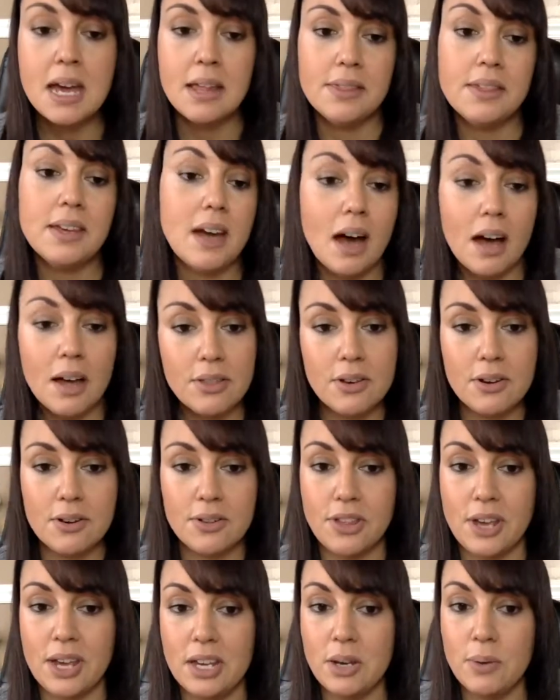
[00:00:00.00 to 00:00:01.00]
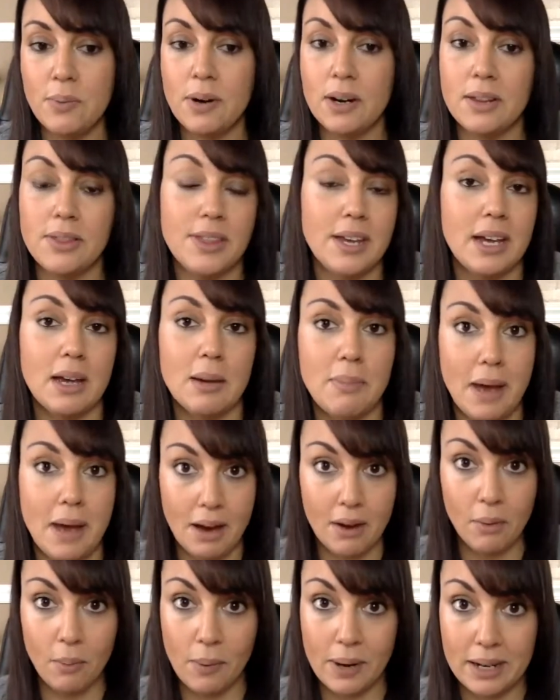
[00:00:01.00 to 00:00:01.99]
The other thing you want to think
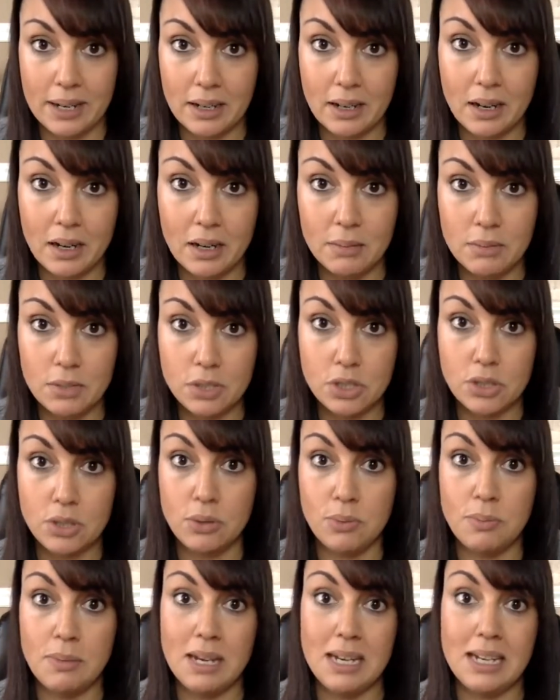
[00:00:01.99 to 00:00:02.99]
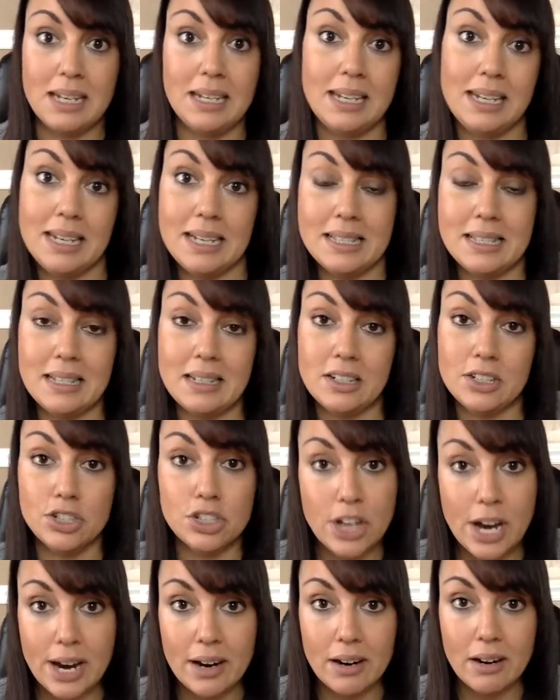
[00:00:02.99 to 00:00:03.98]
about when it comes to making it easy to
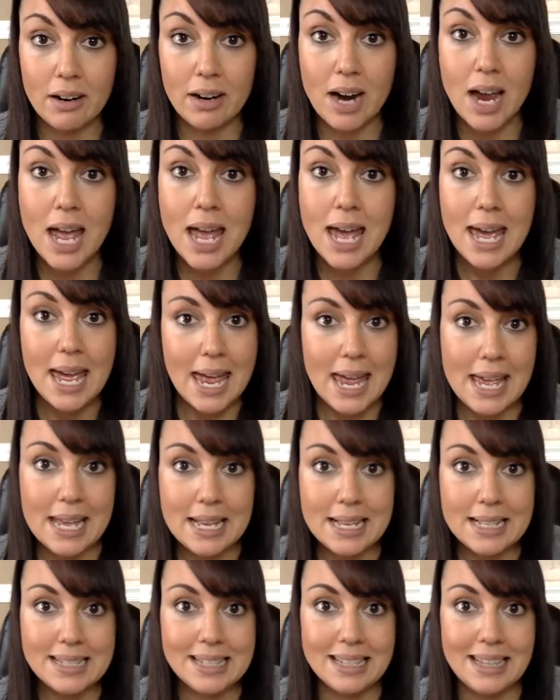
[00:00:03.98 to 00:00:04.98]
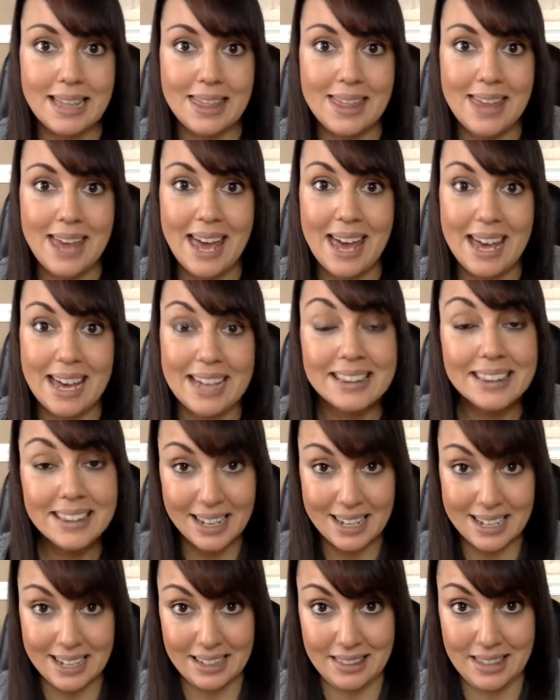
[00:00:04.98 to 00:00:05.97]
share is the
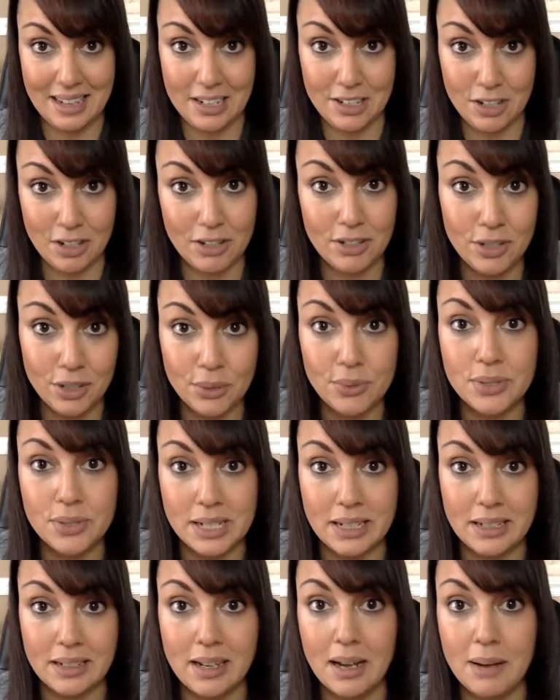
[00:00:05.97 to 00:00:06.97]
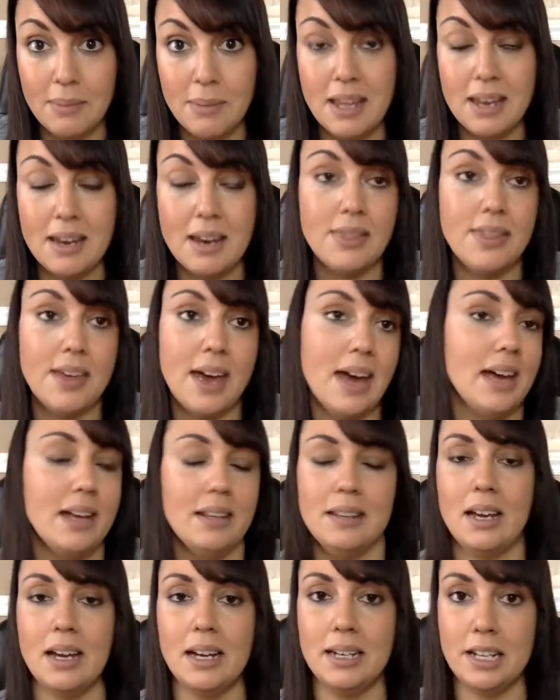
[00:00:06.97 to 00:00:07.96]
headline that you're using. I mean, the
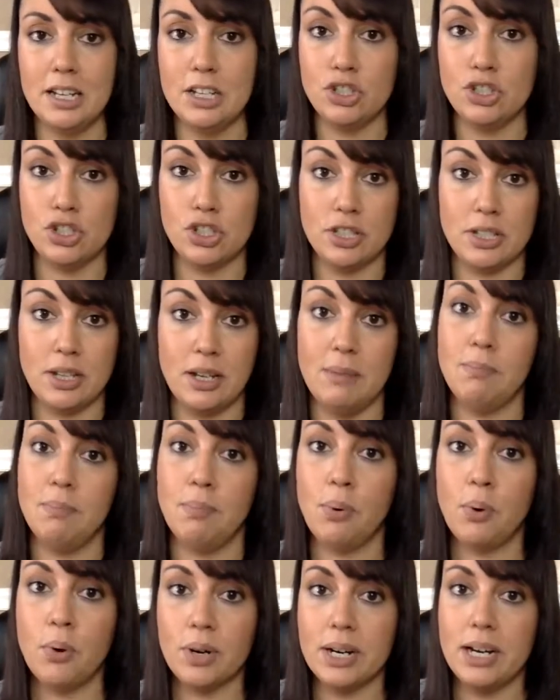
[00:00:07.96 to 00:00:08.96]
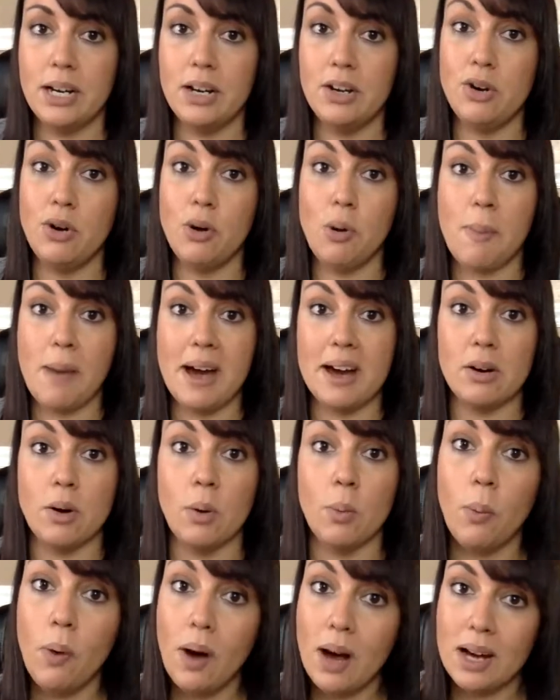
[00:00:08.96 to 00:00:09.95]
headline is just important no matter
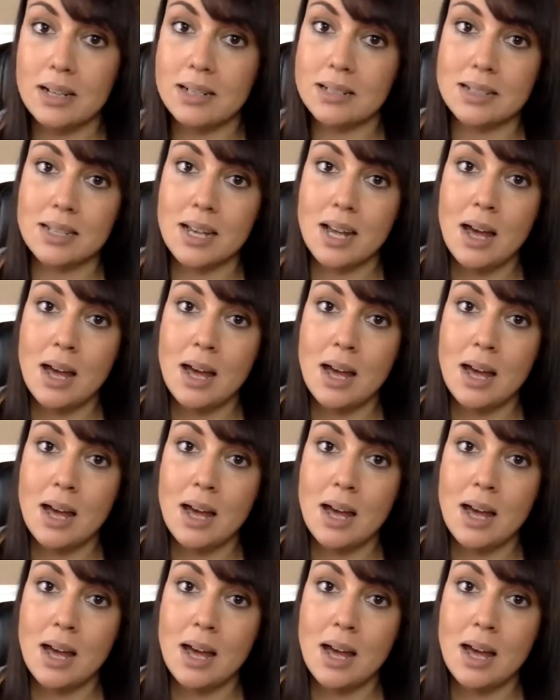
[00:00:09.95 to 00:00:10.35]
what.